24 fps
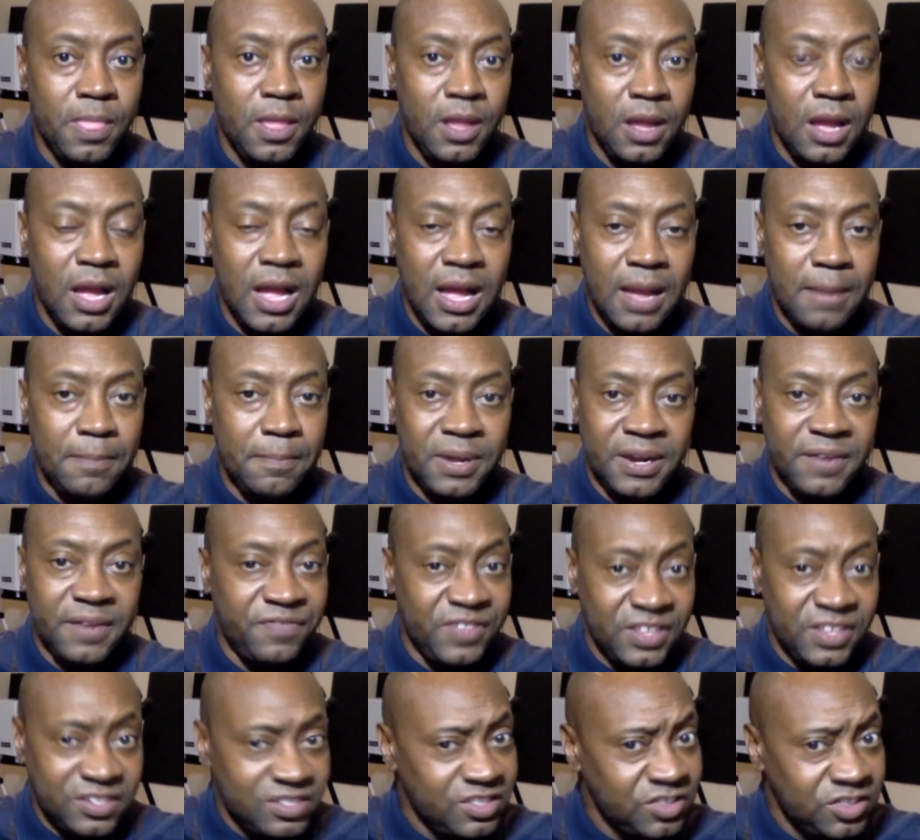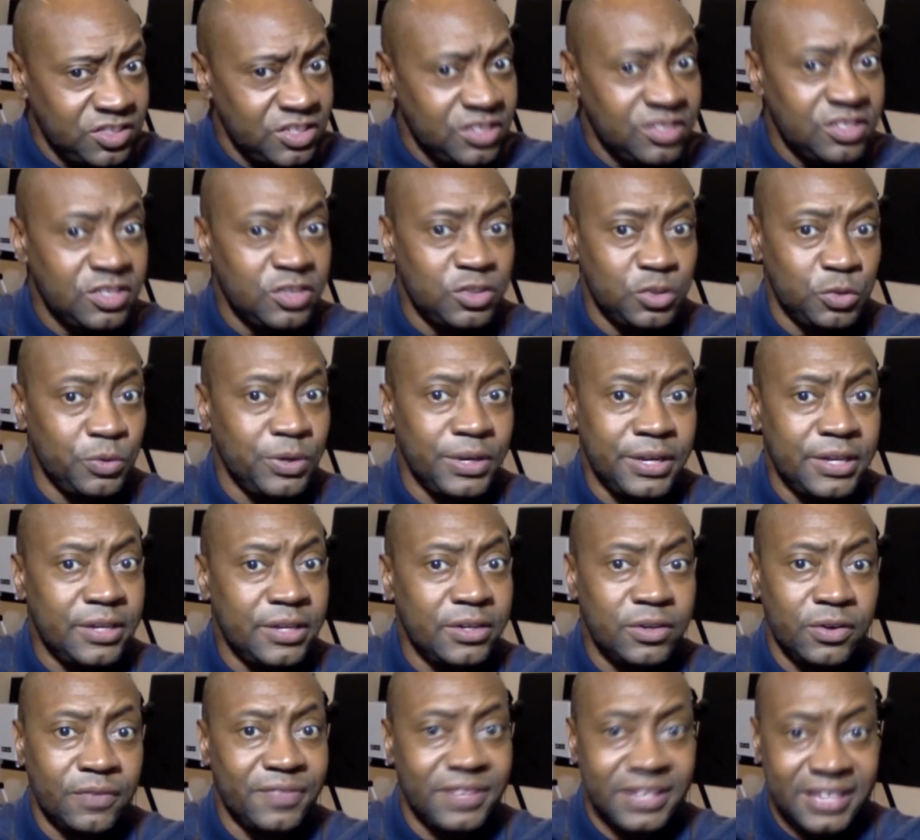But if this is just a trend,
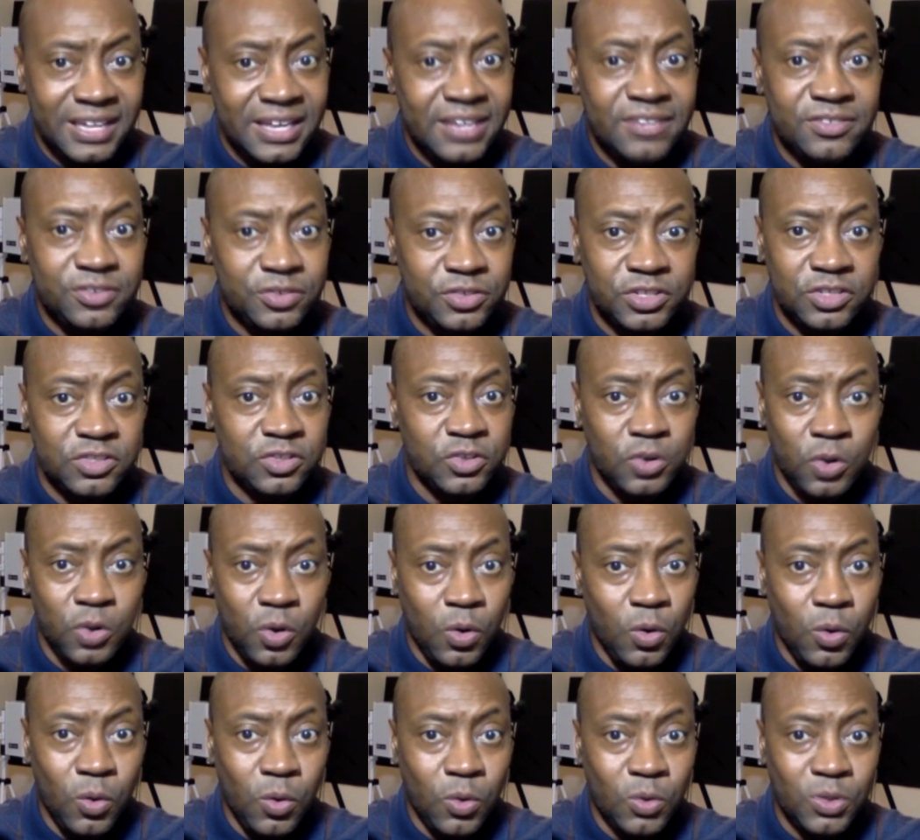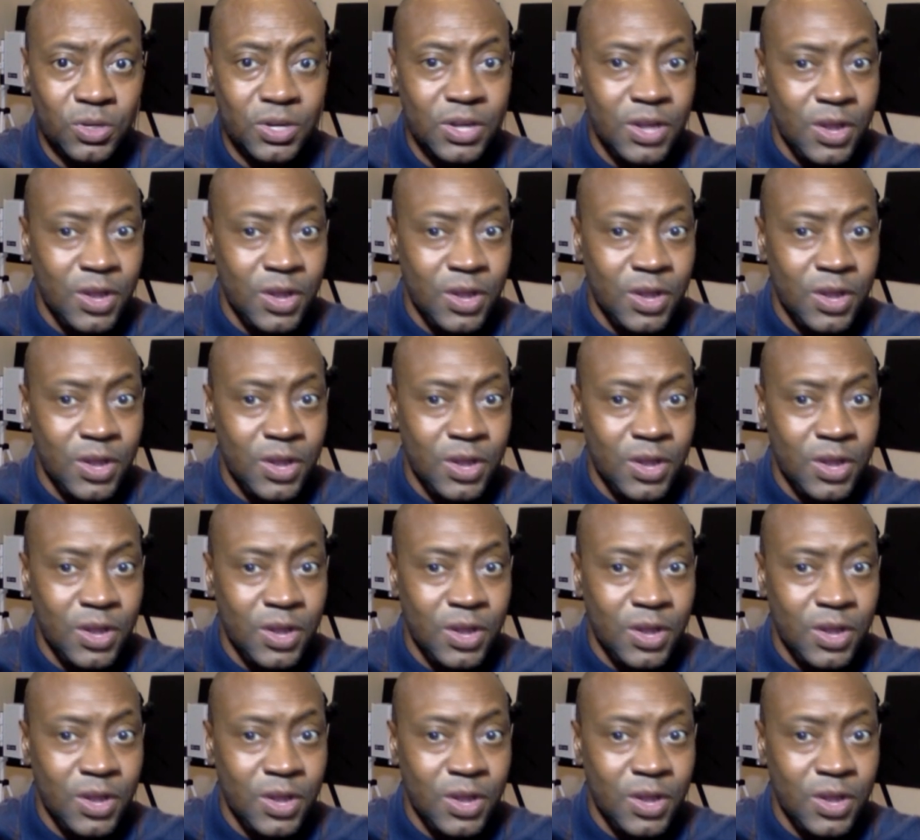or if the kids are just cold,